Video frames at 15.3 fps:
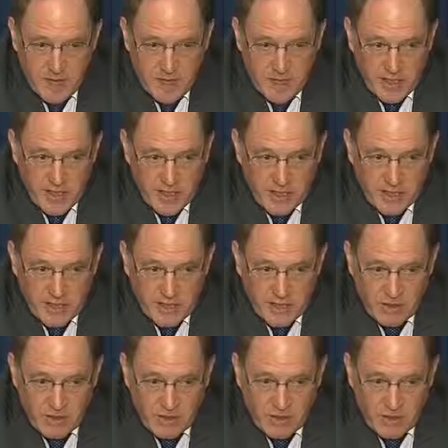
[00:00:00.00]
colleagues I
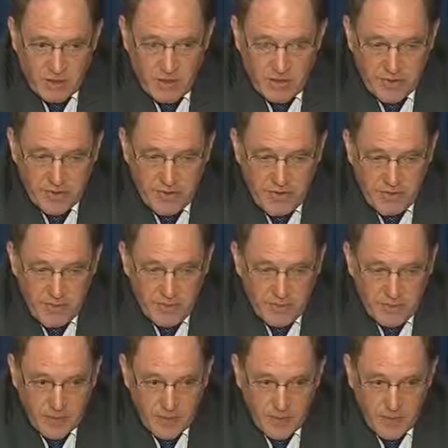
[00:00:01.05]
talk to all the time,